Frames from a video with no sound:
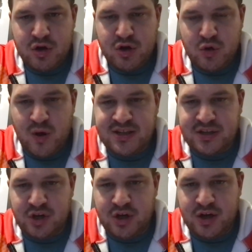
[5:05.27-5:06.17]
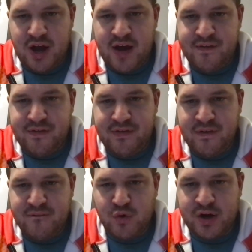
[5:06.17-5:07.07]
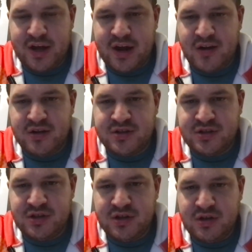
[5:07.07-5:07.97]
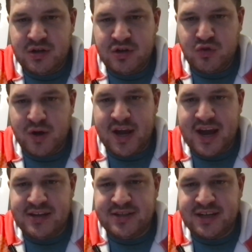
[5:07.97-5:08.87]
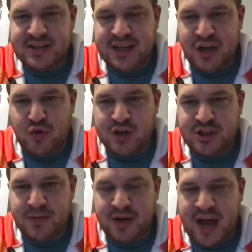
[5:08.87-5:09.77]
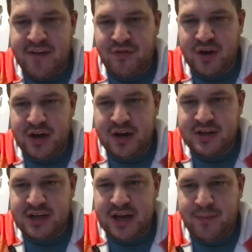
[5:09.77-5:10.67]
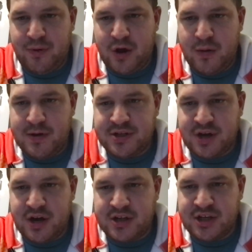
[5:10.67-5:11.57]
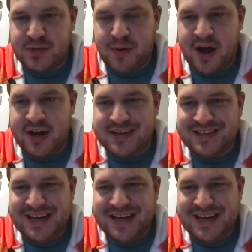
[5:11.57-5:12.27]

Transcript: who wasn't good enough. 49ers, 28-16. Christian McCaffrey is a key player mentioned on yesterday's podcast.